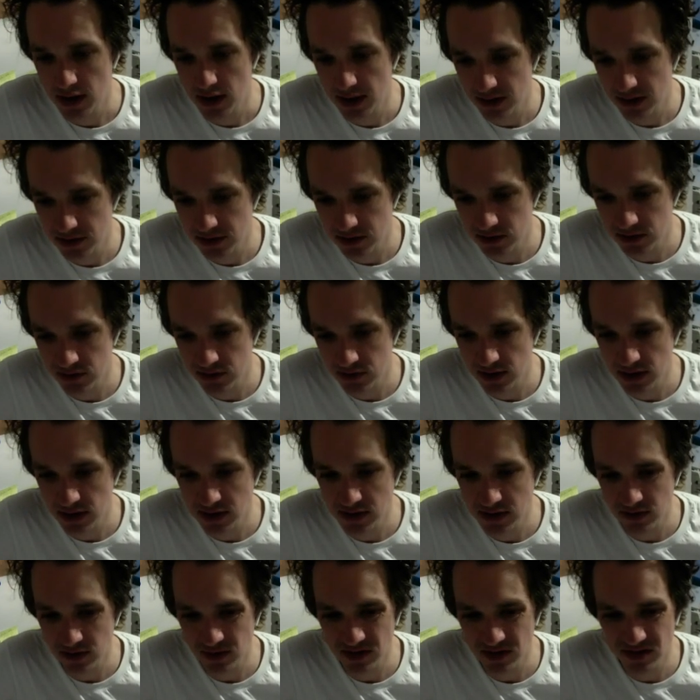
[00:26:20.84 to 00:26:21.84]

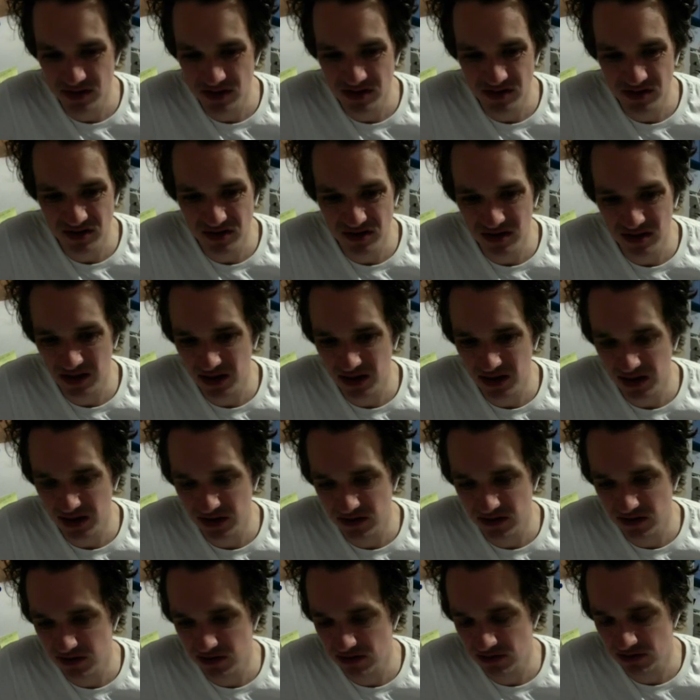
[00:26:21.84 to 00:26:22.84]
Illustrator, which is just like
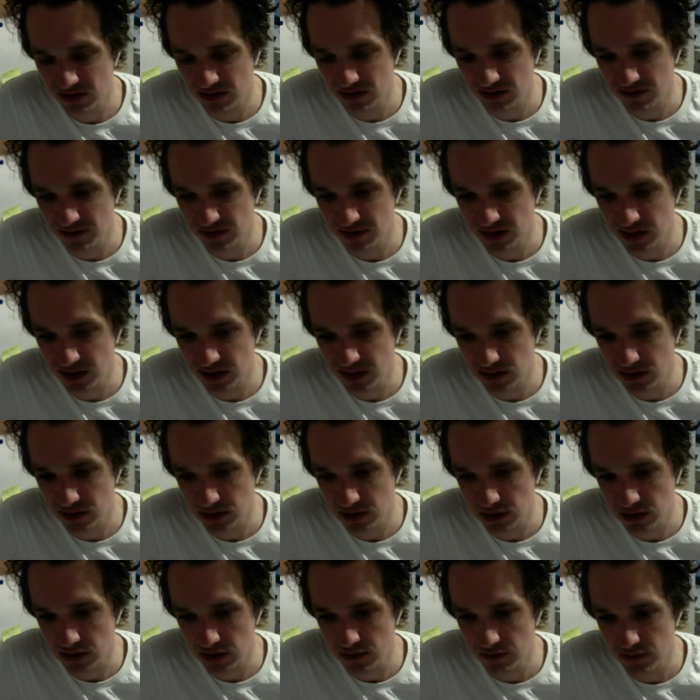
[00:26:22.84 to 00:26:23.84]
graphic-y
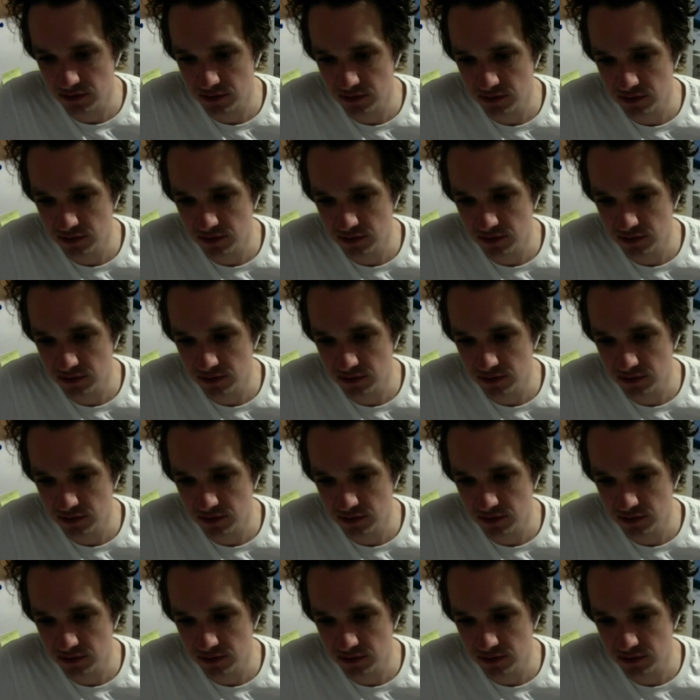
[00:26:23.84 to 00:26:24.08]
stuff,